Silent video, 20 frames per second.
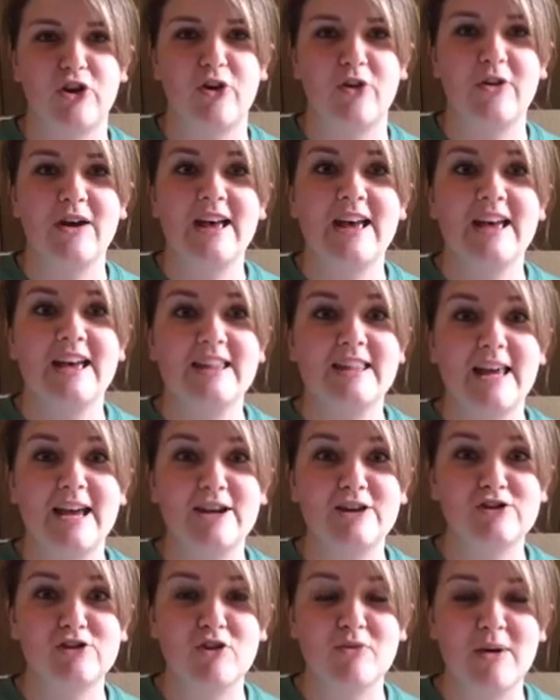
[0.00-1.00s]
So
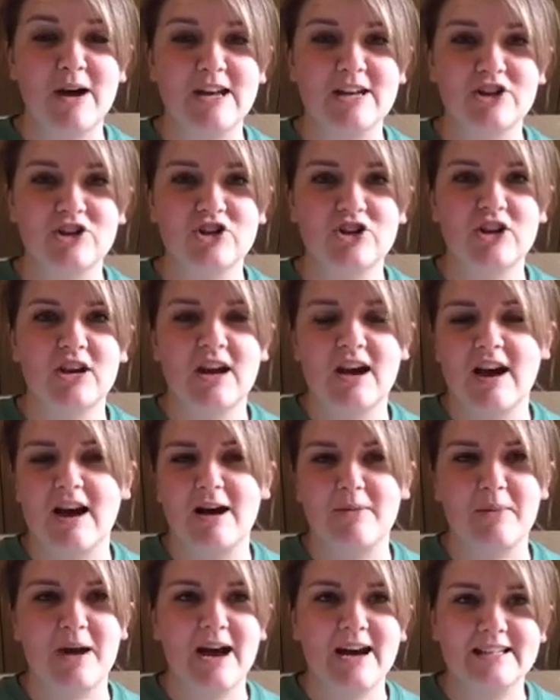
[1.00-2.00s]
thanks so much.
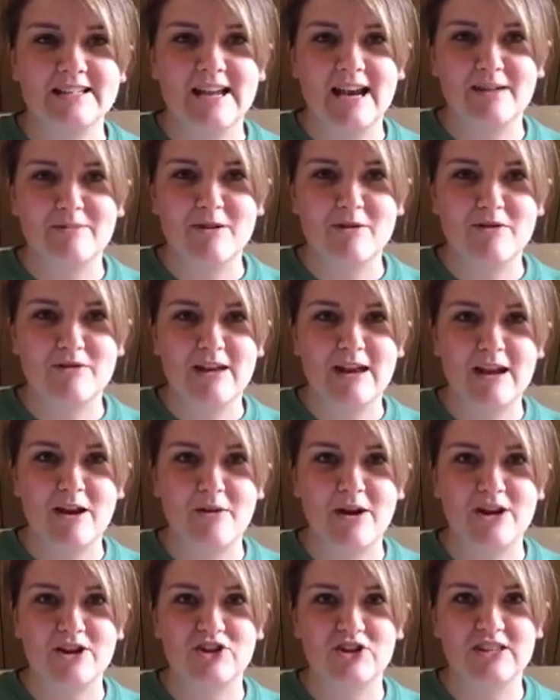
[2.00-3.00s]
Contact me with any
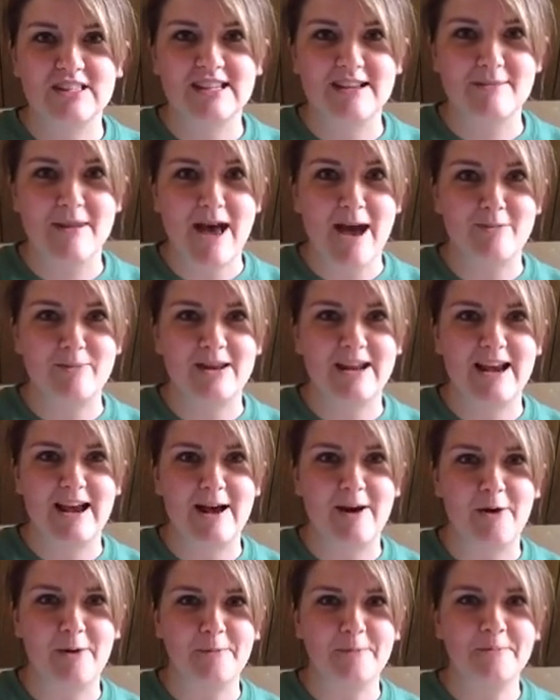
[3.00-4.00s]
questions. I'm happy to
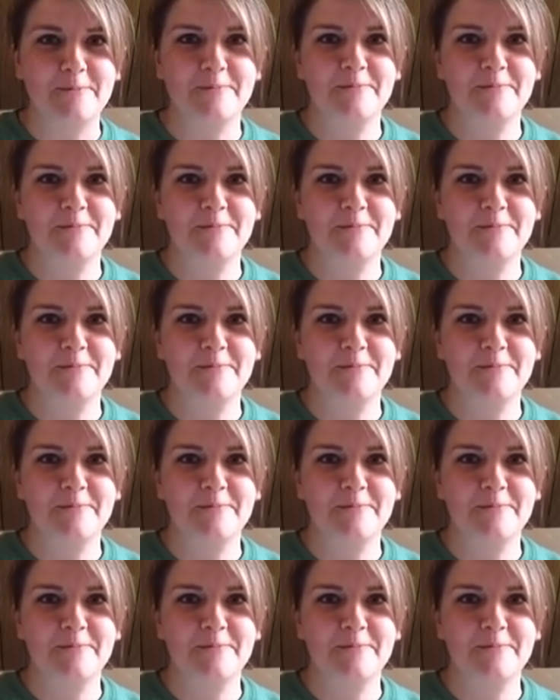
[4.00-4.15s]
help.